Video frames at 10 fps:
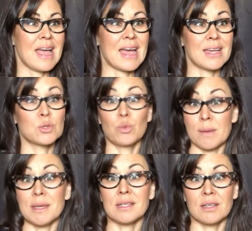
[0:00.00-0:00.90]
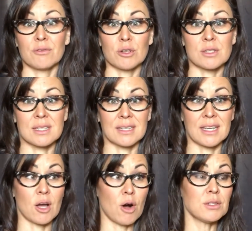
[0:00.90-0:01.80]
and women,
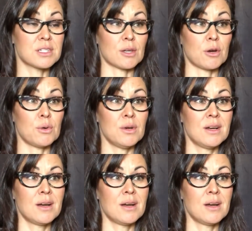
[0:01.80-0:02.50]
conversely, also